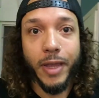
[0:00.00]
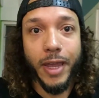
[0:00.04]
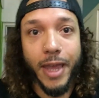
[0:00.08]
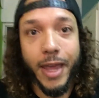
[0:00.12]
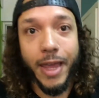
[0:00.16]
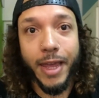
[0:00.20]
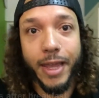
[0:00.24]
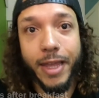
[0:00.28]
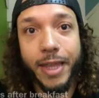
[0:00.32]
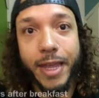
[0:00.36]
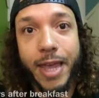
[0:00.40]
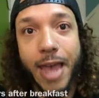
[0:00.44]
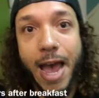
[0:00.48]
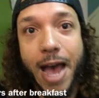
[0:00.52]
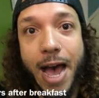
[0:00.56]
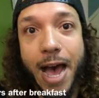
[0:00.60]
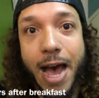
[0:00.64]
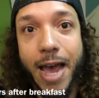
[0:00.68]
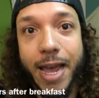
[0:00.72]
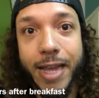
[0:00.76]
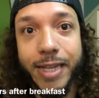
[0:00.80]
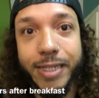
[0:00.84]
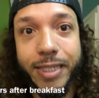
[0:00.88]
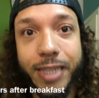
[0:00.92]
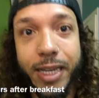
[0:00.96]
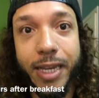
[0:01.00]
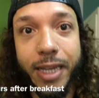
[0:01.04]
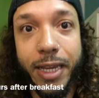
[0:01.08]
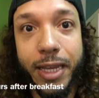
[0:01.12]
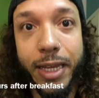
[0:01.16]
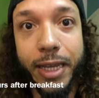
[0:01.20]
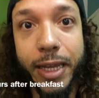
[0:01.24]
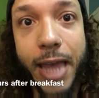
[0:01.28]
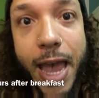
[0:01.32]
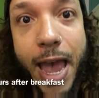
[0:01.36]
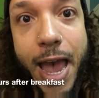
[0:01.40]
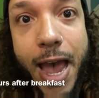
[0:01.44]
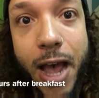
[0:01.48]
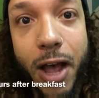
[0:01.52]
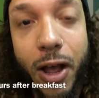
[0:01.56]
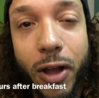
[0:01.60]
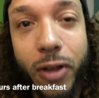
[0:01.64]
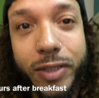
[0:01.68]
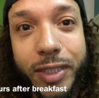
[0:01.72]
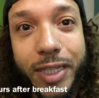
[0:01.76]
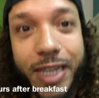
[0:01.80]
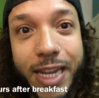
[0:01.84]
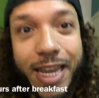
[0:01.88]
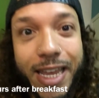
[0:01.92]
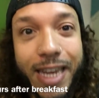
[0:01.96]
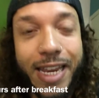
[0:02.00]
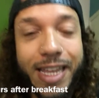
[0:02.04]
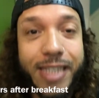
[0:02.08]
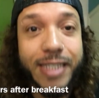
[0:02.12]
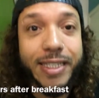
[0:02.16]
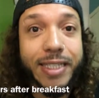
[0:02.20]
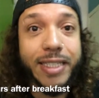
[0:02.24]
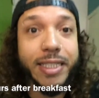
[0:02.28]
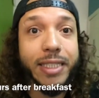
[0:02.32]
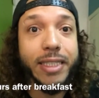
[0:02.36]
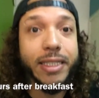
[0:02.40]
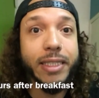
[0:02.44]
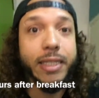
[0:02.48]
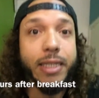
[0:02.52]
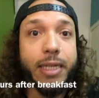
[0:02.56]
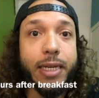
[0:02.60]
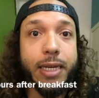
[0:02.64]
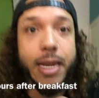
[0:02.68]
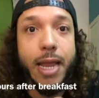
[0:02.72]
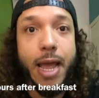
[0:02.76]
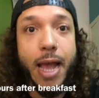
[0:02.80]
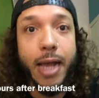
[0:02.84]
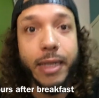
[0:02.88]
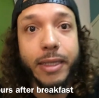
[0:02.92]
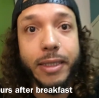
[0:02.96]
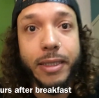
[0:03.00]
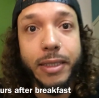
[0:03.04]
Okay, guys and gals, it is snack